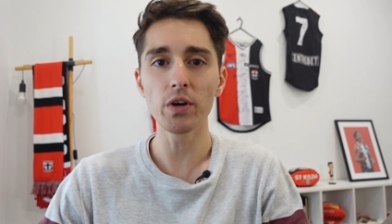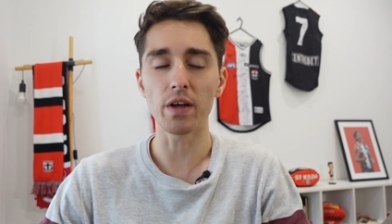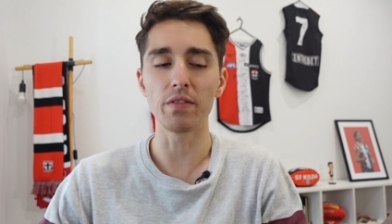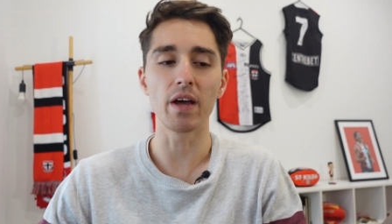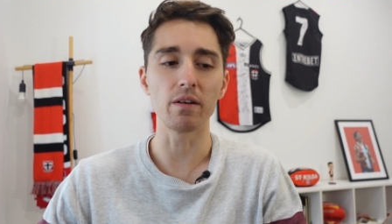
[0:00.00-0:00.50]

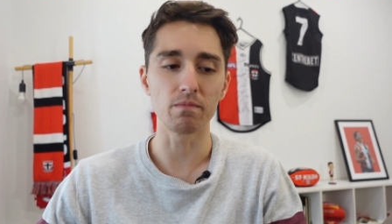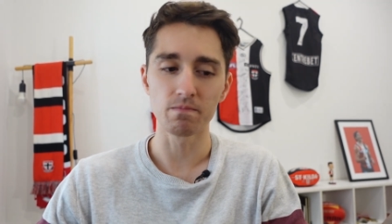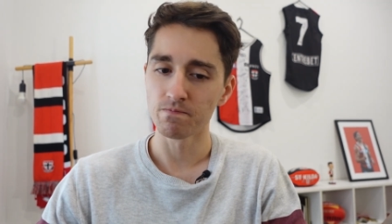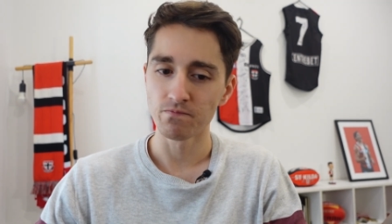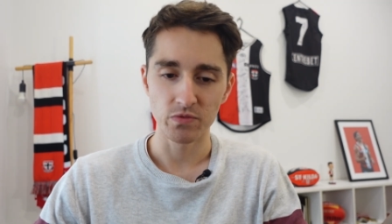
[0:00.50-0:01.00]
And then
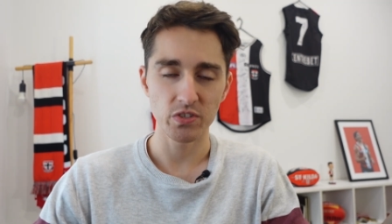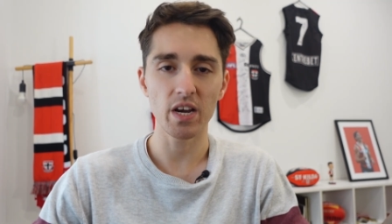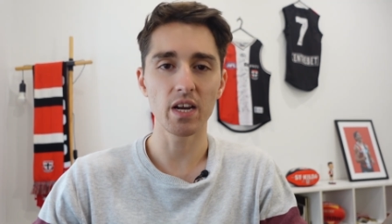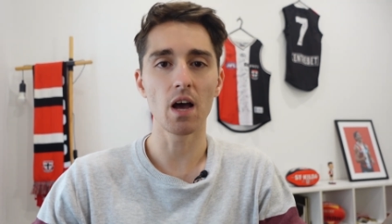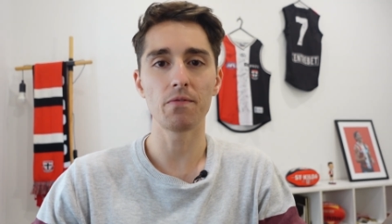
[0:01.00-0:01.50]

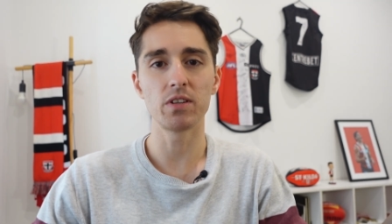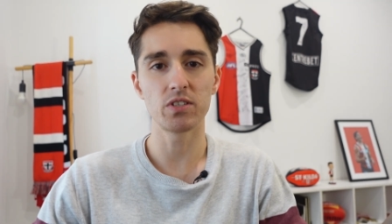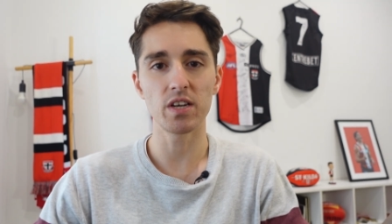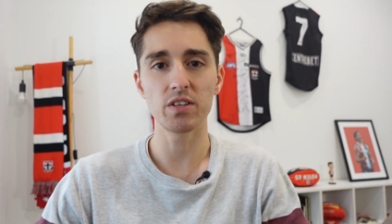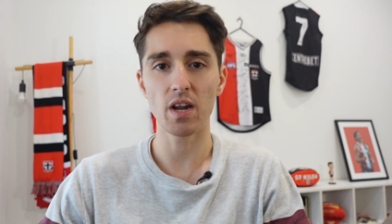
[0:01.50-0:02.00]
Second half of the
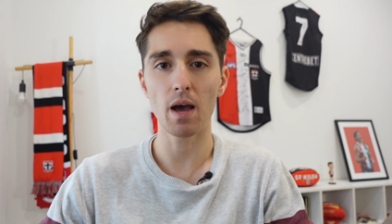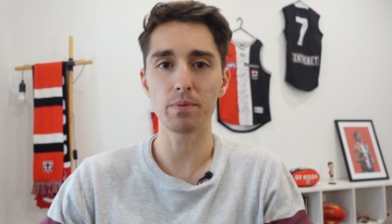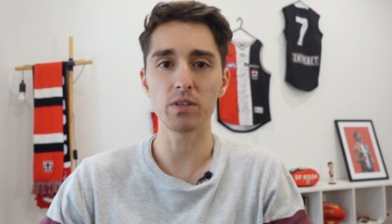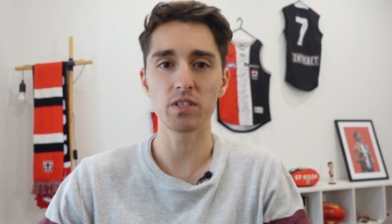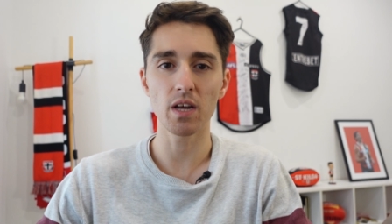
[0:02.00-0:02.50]
season
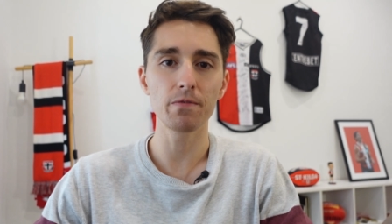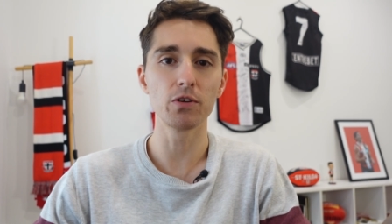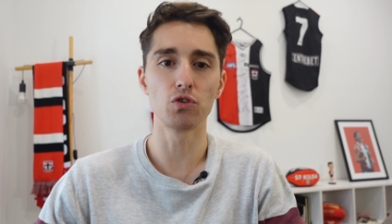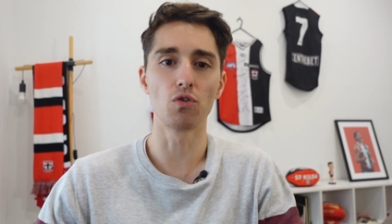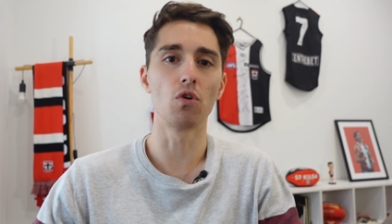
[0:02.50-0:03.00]
happens, tougher
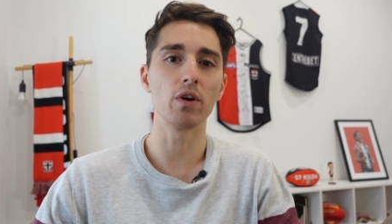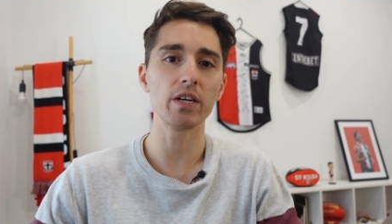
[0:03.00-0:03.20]
draw,